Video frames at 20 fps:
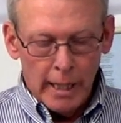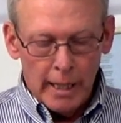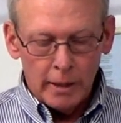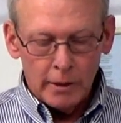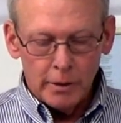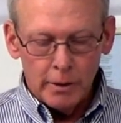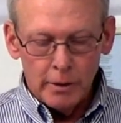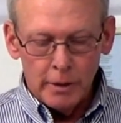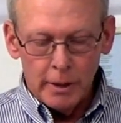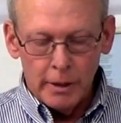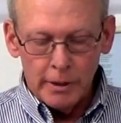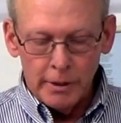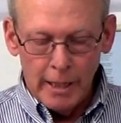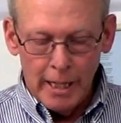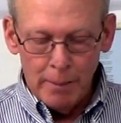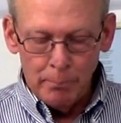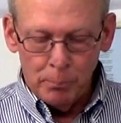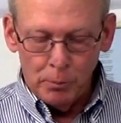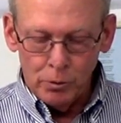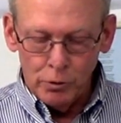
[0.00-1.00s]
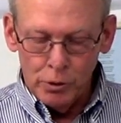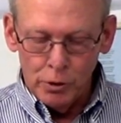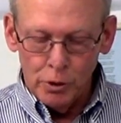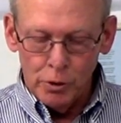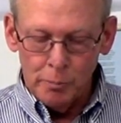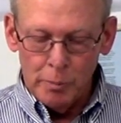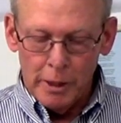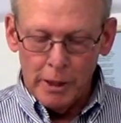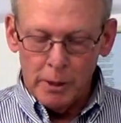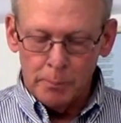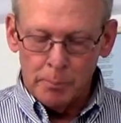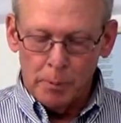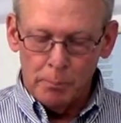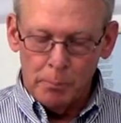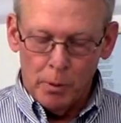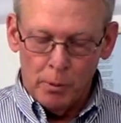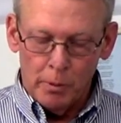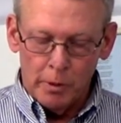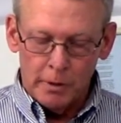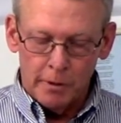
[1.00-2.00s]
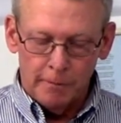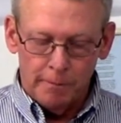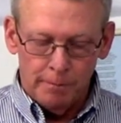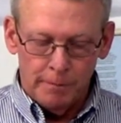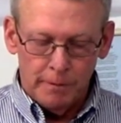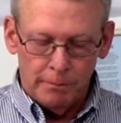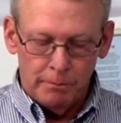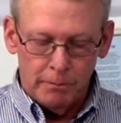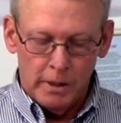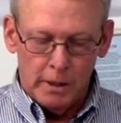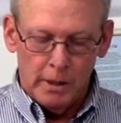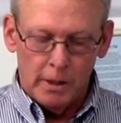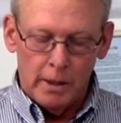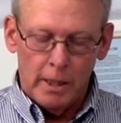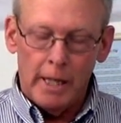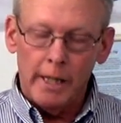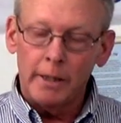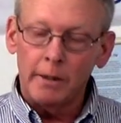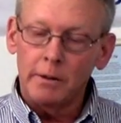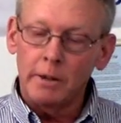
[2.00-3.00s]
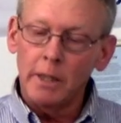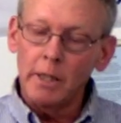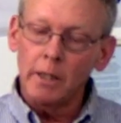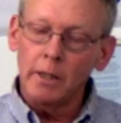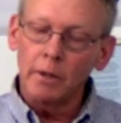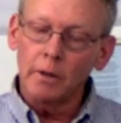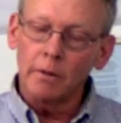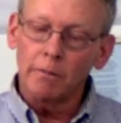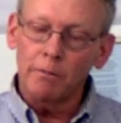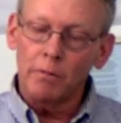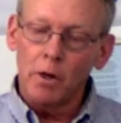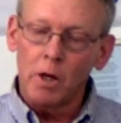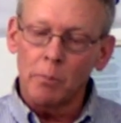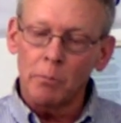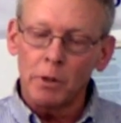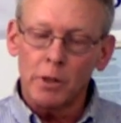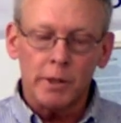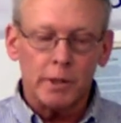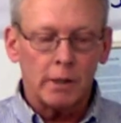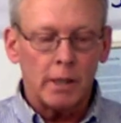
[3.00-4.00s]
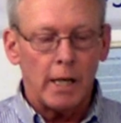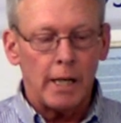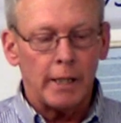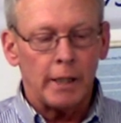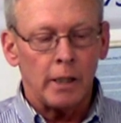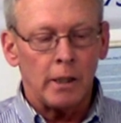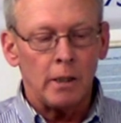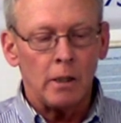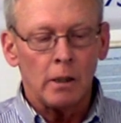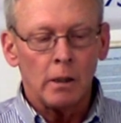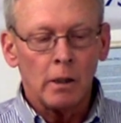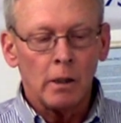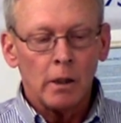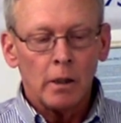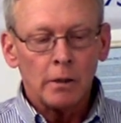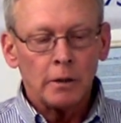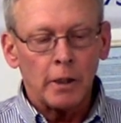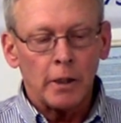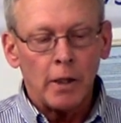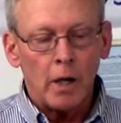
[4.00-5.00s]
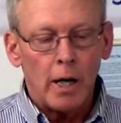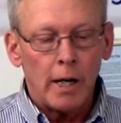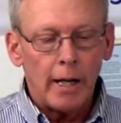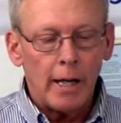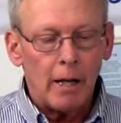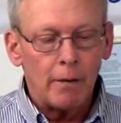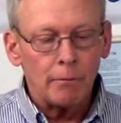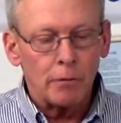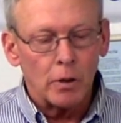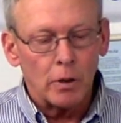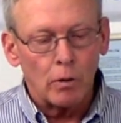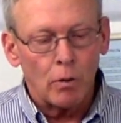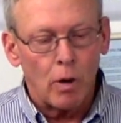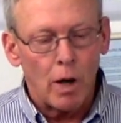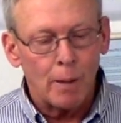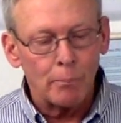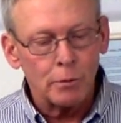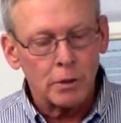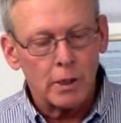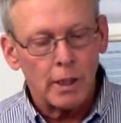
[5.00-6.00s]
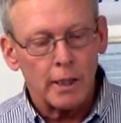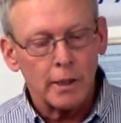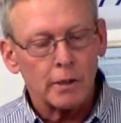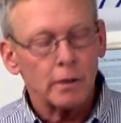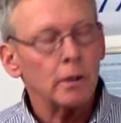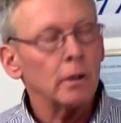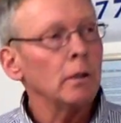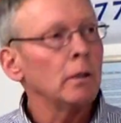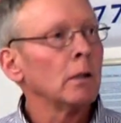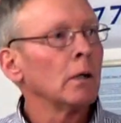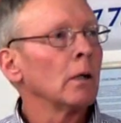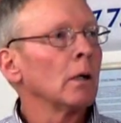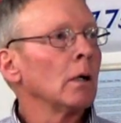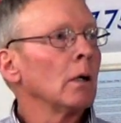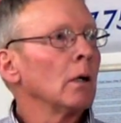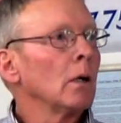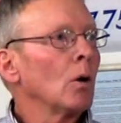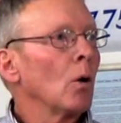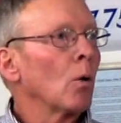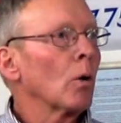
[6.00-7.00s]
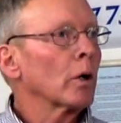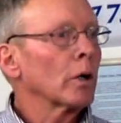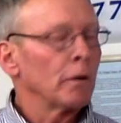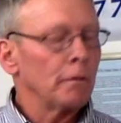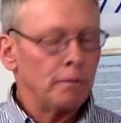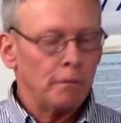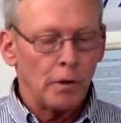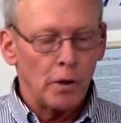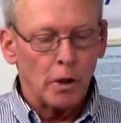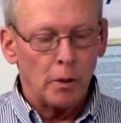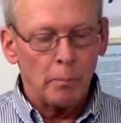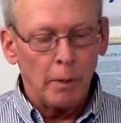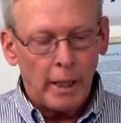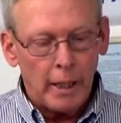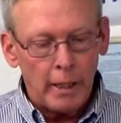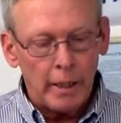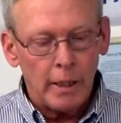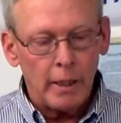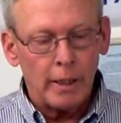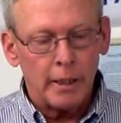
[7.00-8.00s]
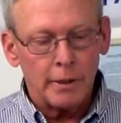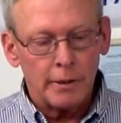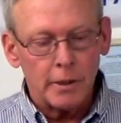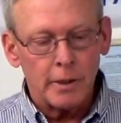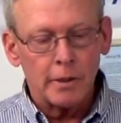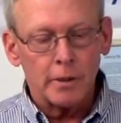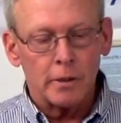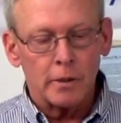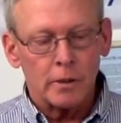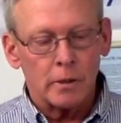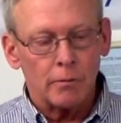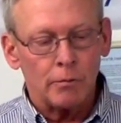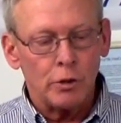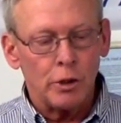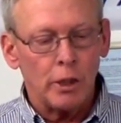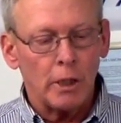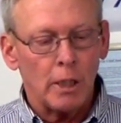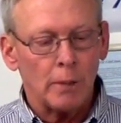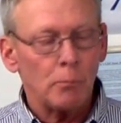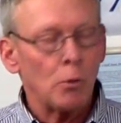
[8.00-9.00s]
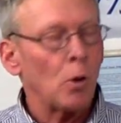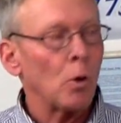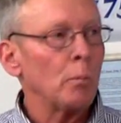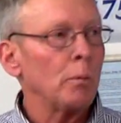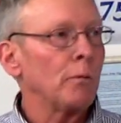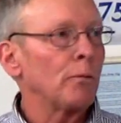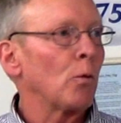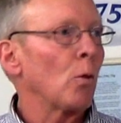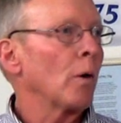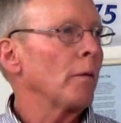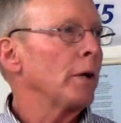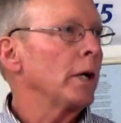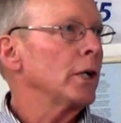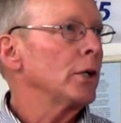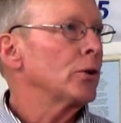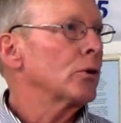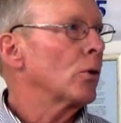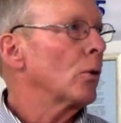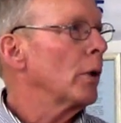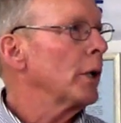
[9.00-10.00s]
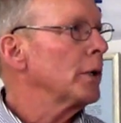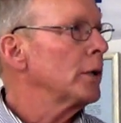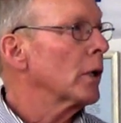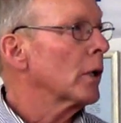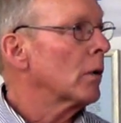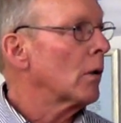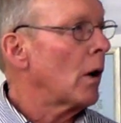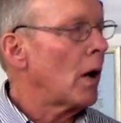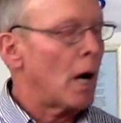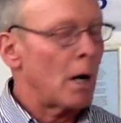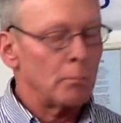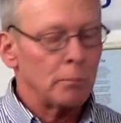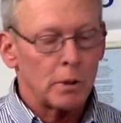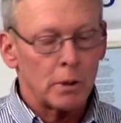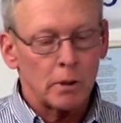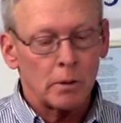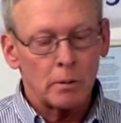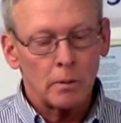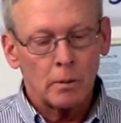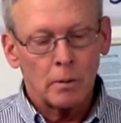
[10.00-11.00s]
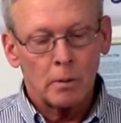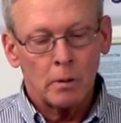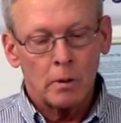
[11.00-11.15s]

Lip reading: As to the examples used by the proponents of 1519, the farmers cited did not have their crops tested or confirm any existence of GMO before they destroyed their crops.